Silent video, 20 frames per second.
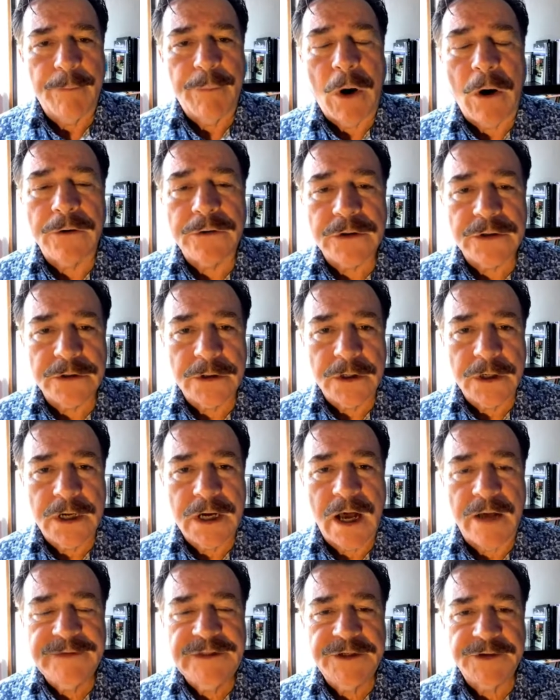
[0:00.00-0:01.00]
partner
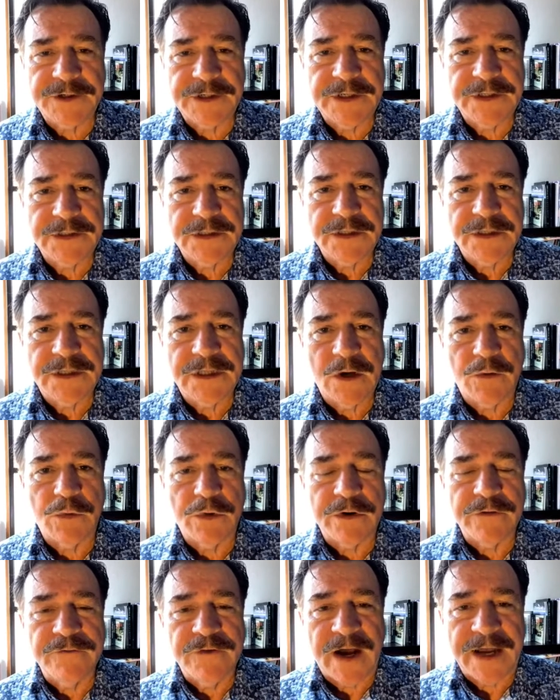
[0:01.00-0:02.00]
countries that
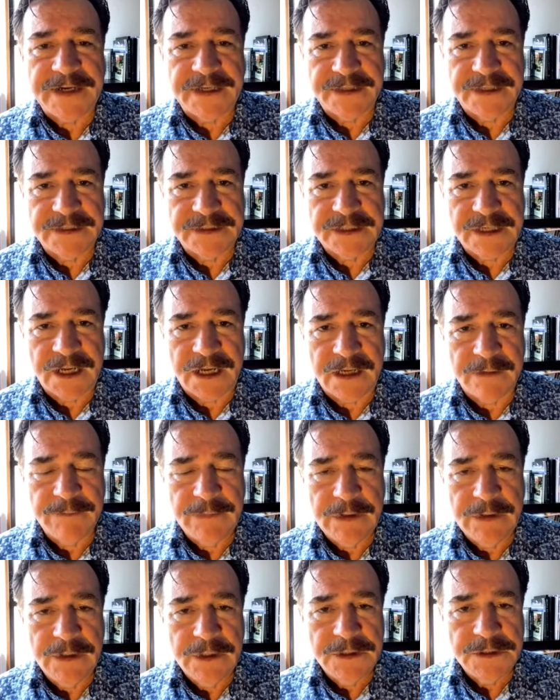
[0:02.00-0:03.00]
were invited this time:
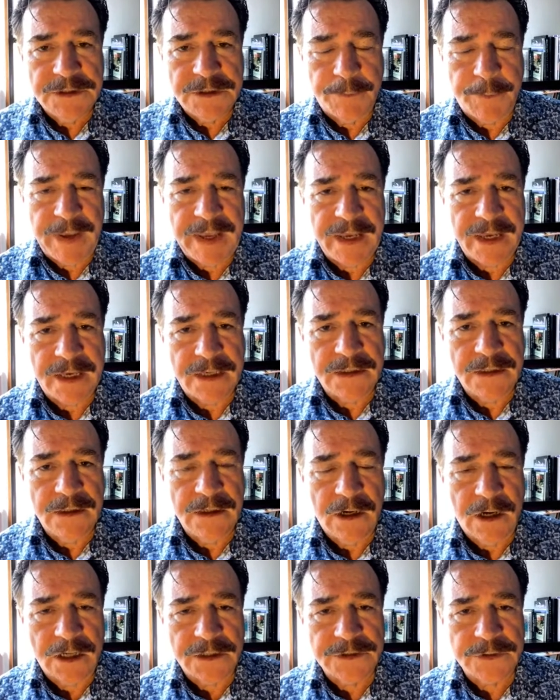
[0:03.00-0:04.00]
Japan,
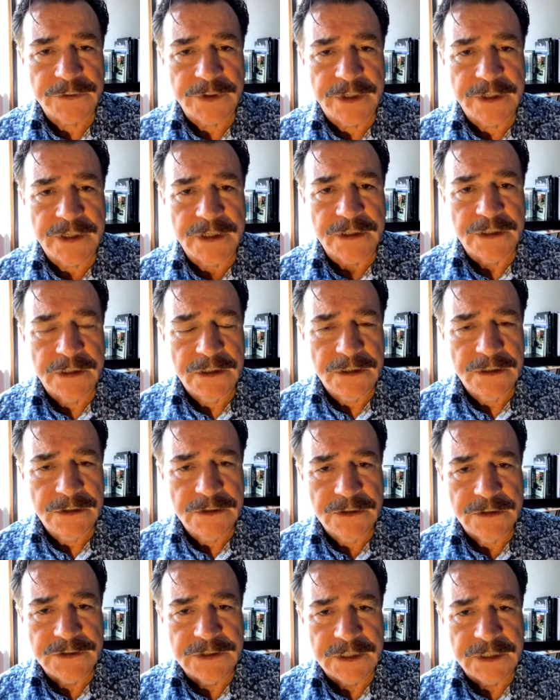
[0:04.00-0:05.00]
Australia,
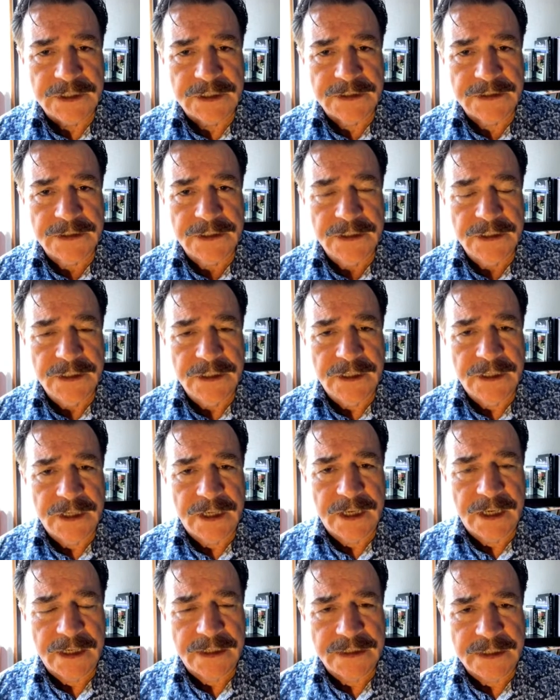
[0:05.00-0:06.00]
New Zealand,
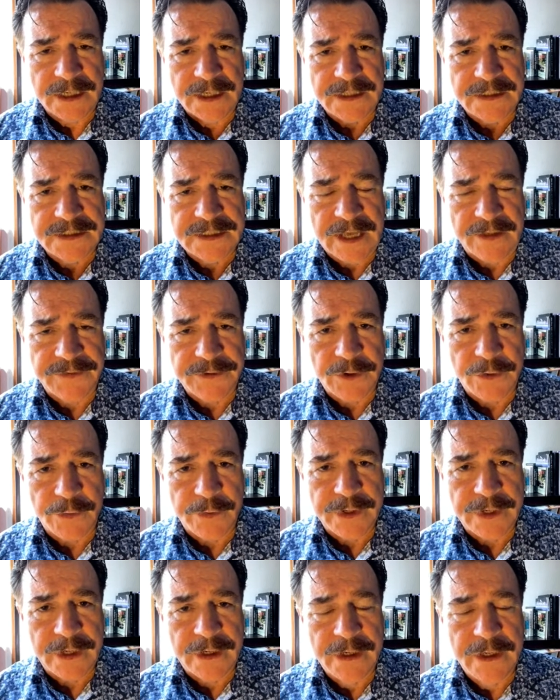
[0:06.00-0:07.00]
and South
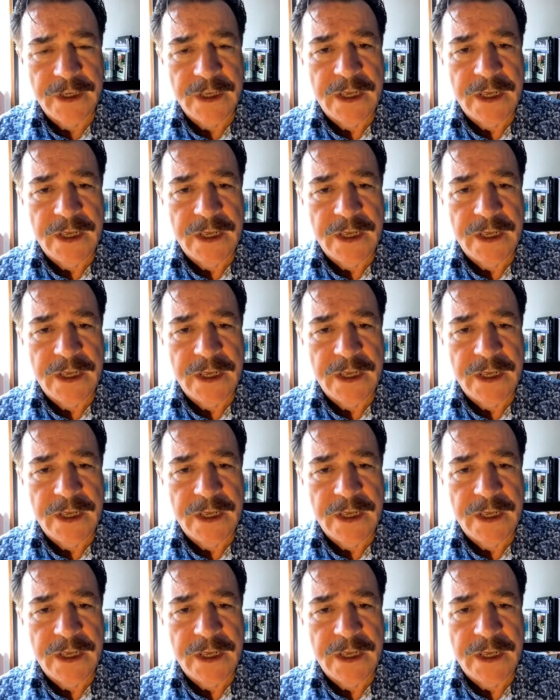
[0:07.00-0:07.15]
Korea.